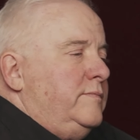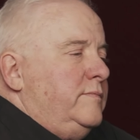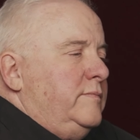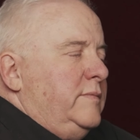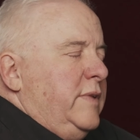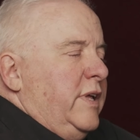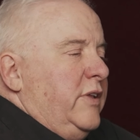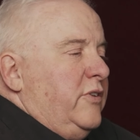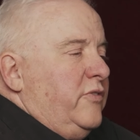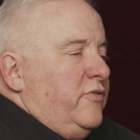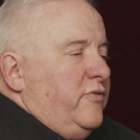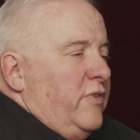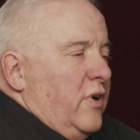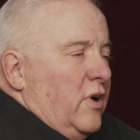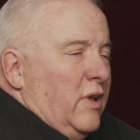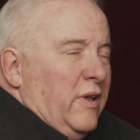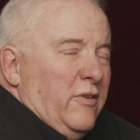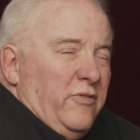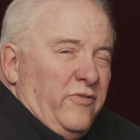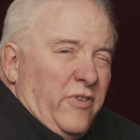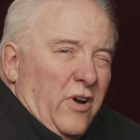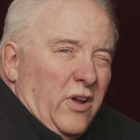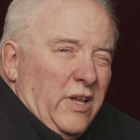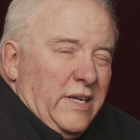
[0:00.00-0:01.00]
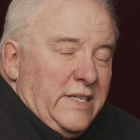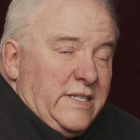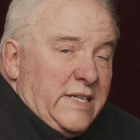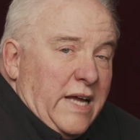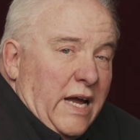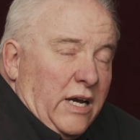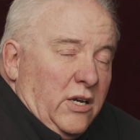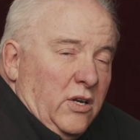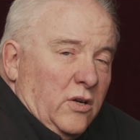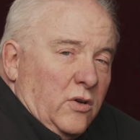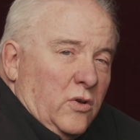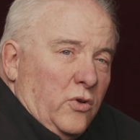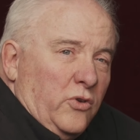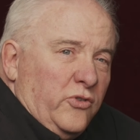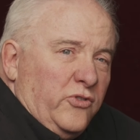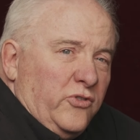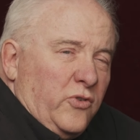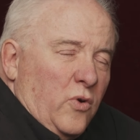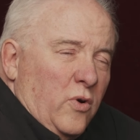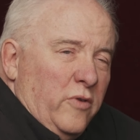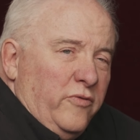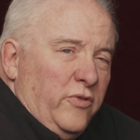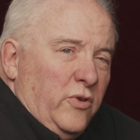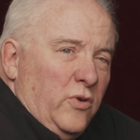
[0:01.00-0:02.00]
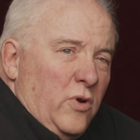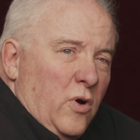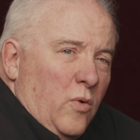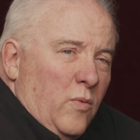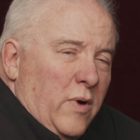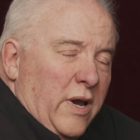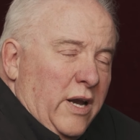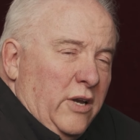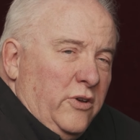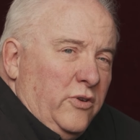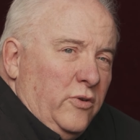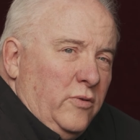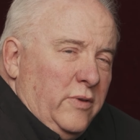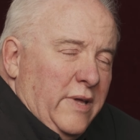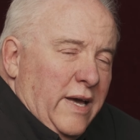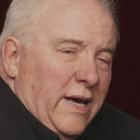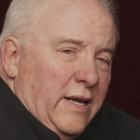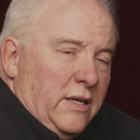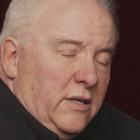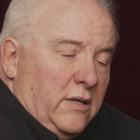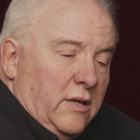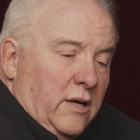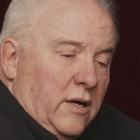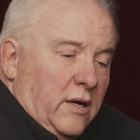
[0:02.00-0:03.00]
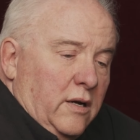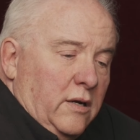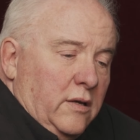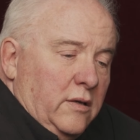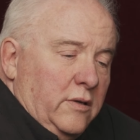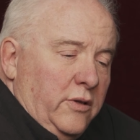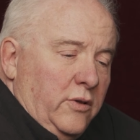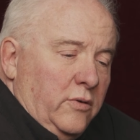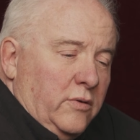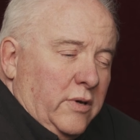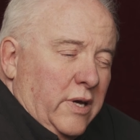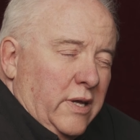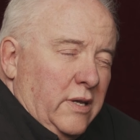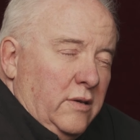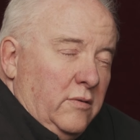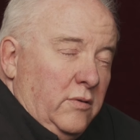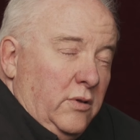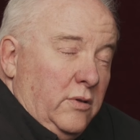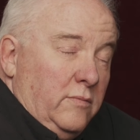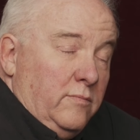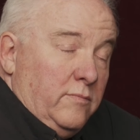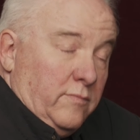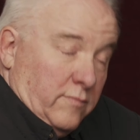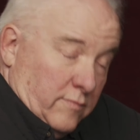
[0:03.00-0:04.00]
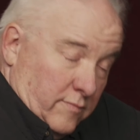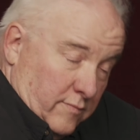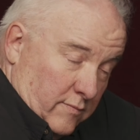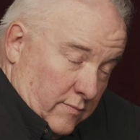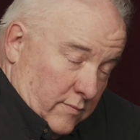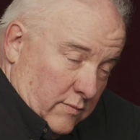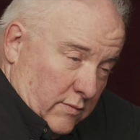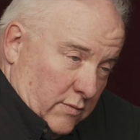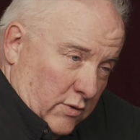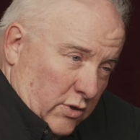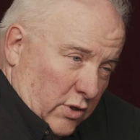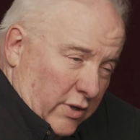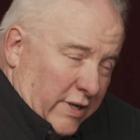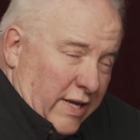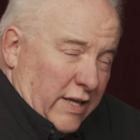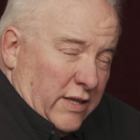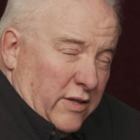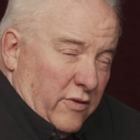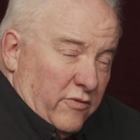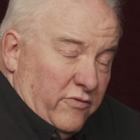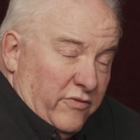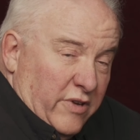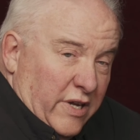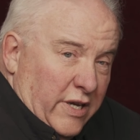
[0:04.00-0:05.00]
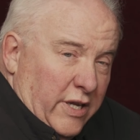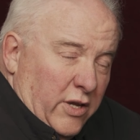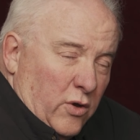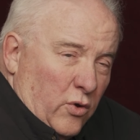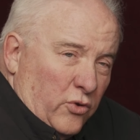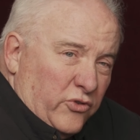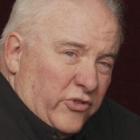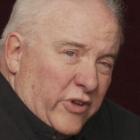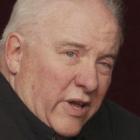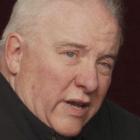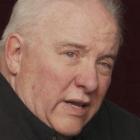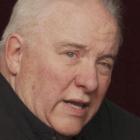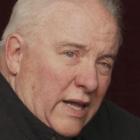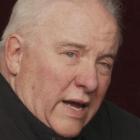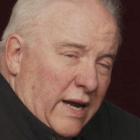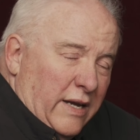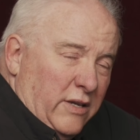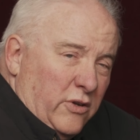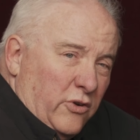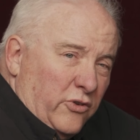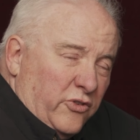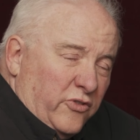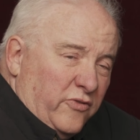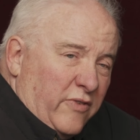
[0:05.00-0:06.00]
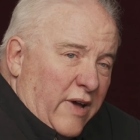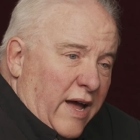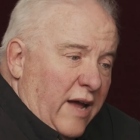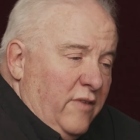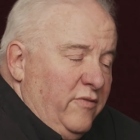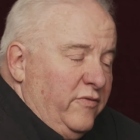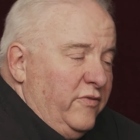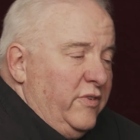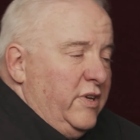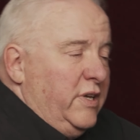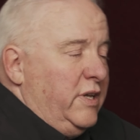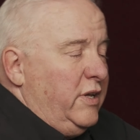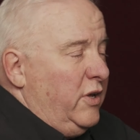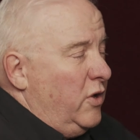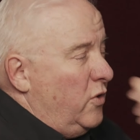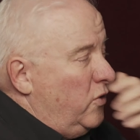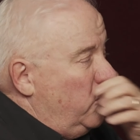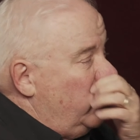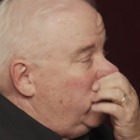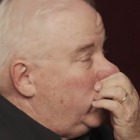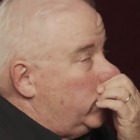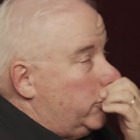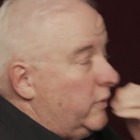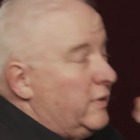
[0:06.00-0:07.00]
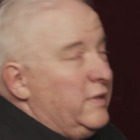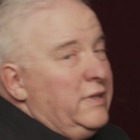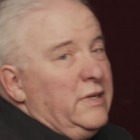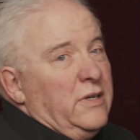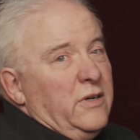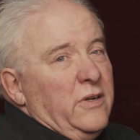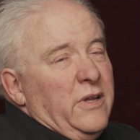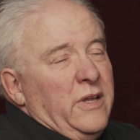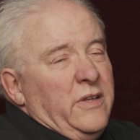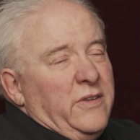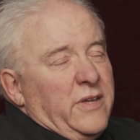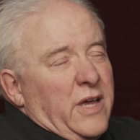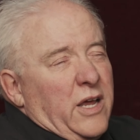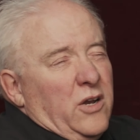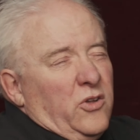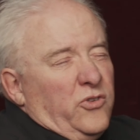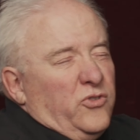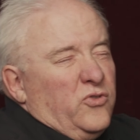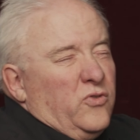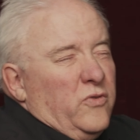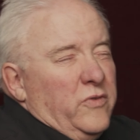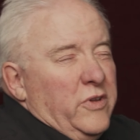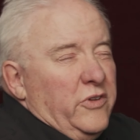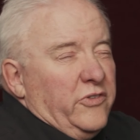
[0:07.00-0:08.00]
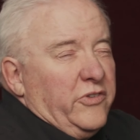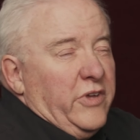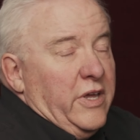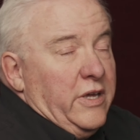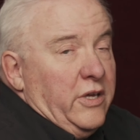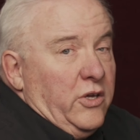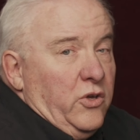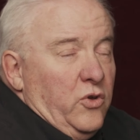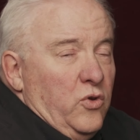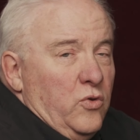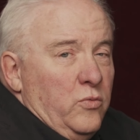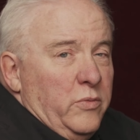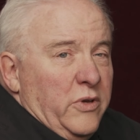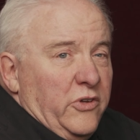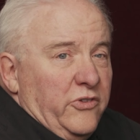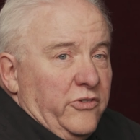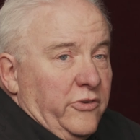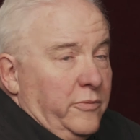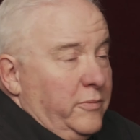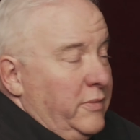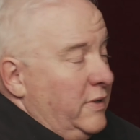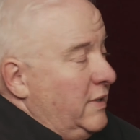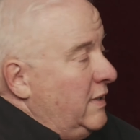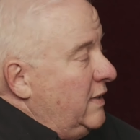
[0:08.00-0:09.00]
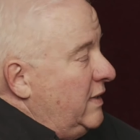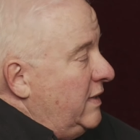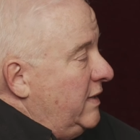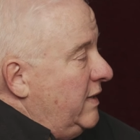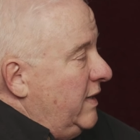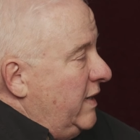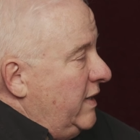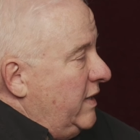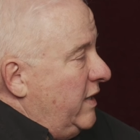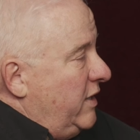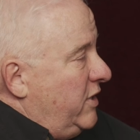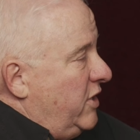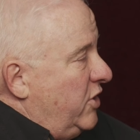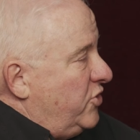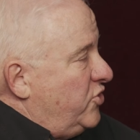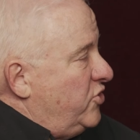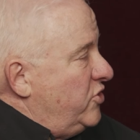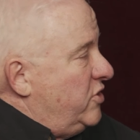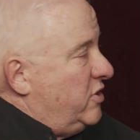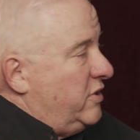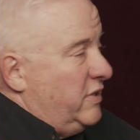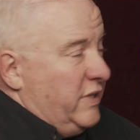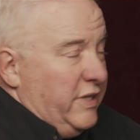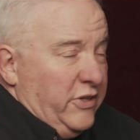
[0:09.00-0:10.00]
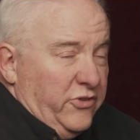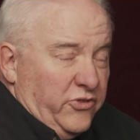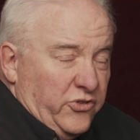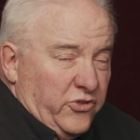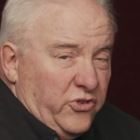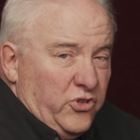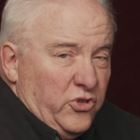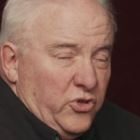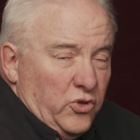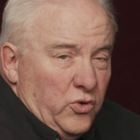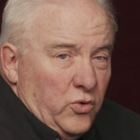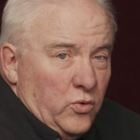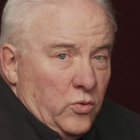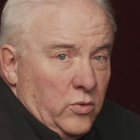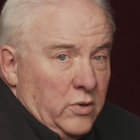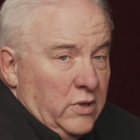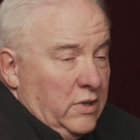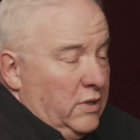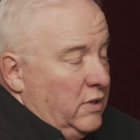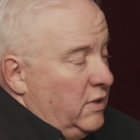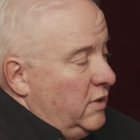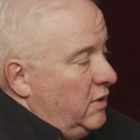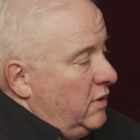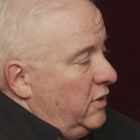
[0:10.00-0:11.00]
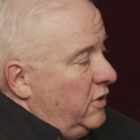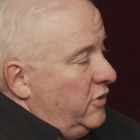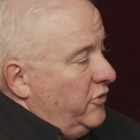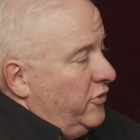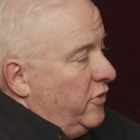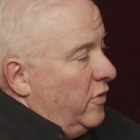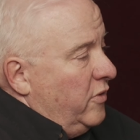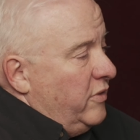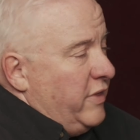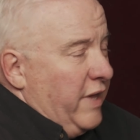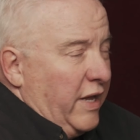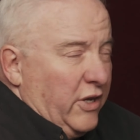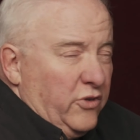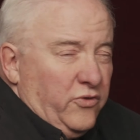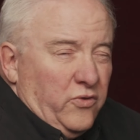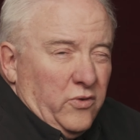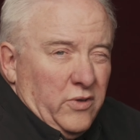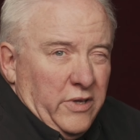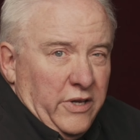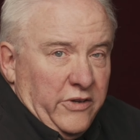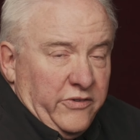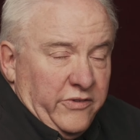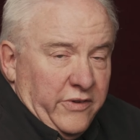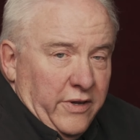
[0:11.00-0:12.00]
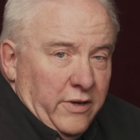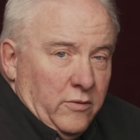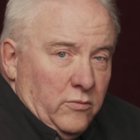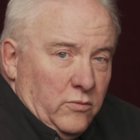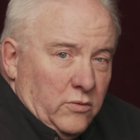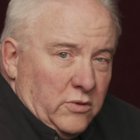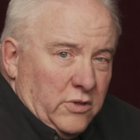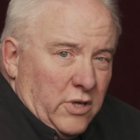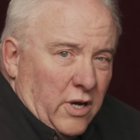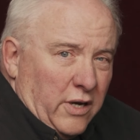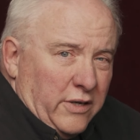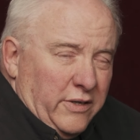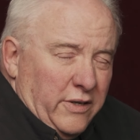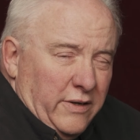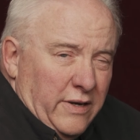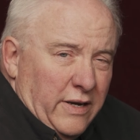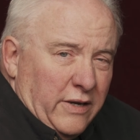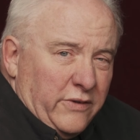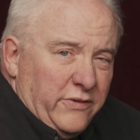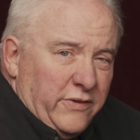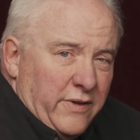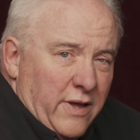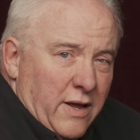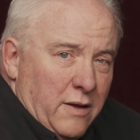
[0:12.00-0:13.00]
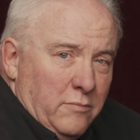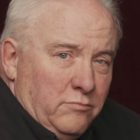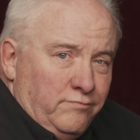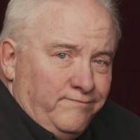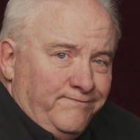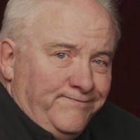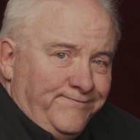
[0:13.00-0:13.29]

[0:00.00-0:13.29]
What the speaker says: it's fairly technical, so if you don't want to do that, you can look at the videos online. There's 5 videos entitled Stravinsky and Cubism, in addition to these 2. So thanks for listening. We'll talk to you next time.